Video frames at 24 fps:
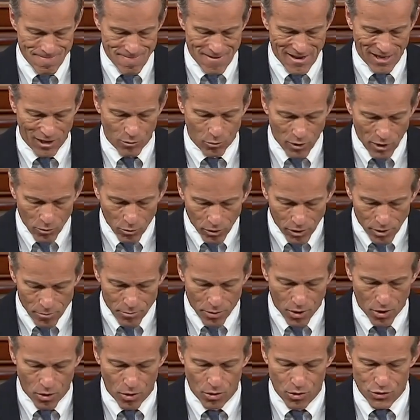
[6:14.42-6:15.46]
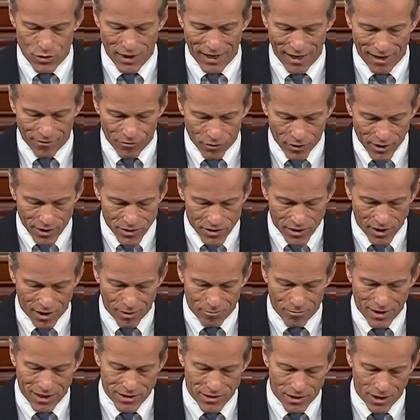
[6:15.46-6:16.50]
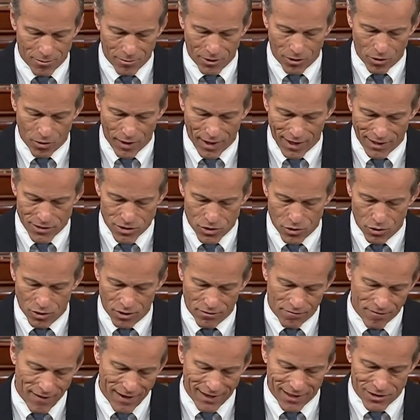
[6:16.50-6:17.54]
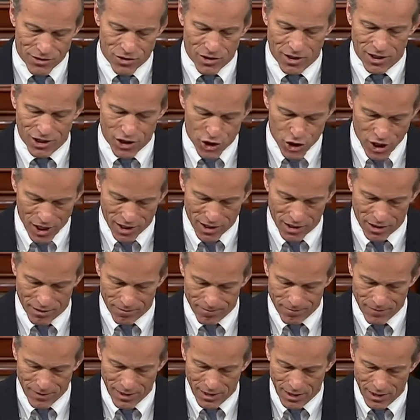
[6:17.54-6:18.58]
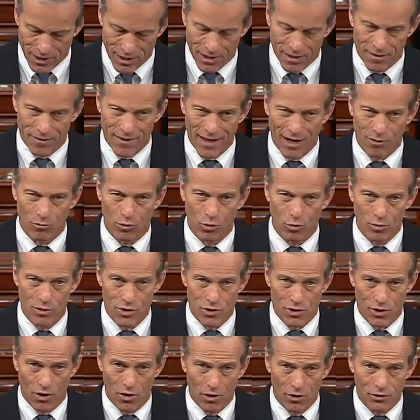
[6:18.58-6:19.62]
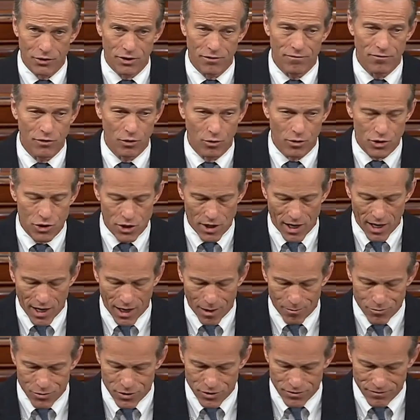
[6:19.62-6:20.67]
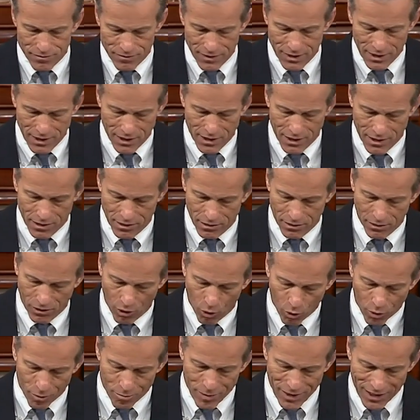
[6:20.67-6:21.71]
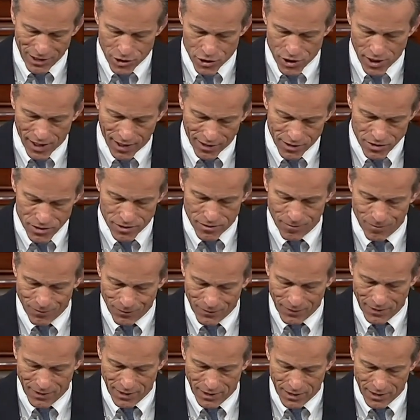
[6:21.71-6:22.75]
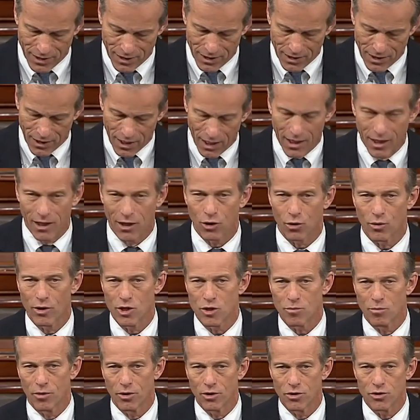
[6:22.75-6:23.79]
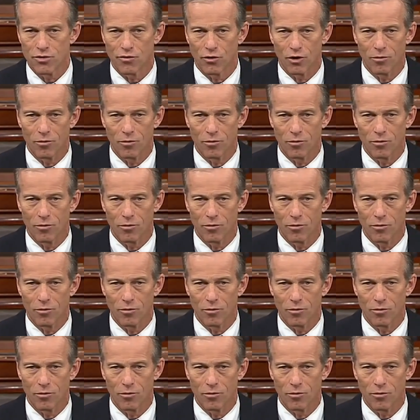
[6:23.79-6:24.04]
And we will oppose every attempt by Democrats to advance an agenda that will result in fewer jobs, lower paychecks, and increased burdens for